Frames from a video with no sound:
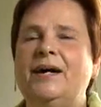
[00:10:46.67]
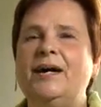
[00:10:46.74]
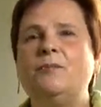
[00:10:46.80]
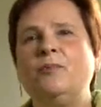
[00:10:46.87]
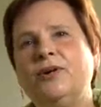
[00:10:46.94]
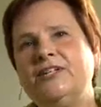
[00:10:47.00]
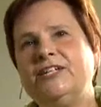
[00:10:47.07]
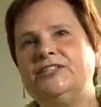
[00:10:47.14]

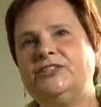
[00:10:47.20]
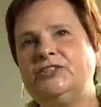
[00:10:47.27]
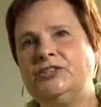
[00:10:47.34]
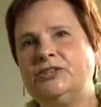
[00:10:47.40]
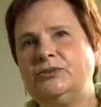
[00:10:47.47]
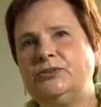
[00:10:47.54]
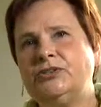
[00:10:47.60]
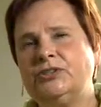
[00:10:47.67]
by one
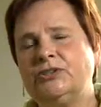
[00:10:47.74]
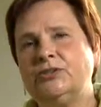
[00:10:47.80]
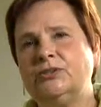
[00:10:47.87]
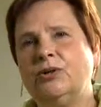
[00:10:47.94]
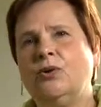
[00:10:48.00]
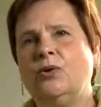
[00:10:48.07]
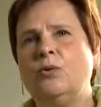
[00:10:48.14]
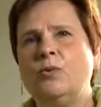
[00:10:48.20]

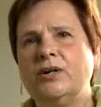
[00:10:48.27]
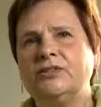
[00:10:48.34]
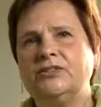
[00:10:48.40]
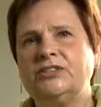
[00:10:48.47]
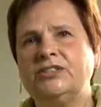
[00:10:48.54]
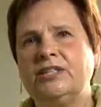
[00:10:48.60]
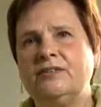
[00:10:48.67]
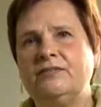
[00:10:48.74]
institution or
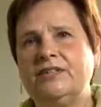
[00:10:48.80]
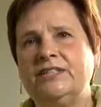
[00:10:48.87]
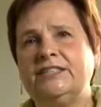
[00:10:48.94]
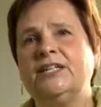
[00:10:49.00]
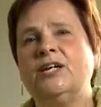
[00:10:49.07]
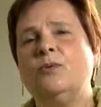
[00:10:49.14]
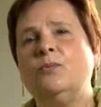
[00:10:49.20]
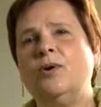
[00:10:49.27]
one
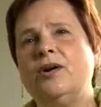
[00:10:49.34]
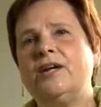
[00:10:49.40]
service